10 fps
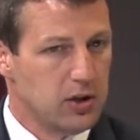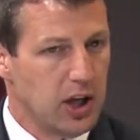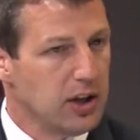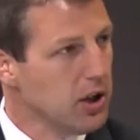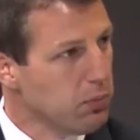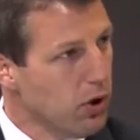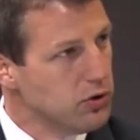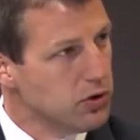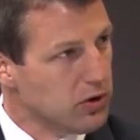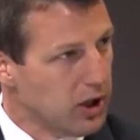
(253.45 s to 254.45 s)
take the
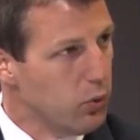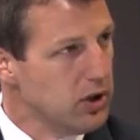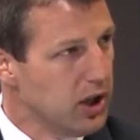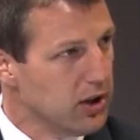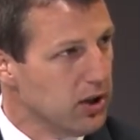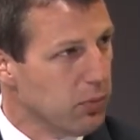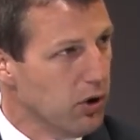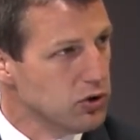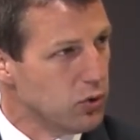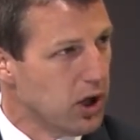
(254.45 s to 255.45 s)
approaches like we take the approach.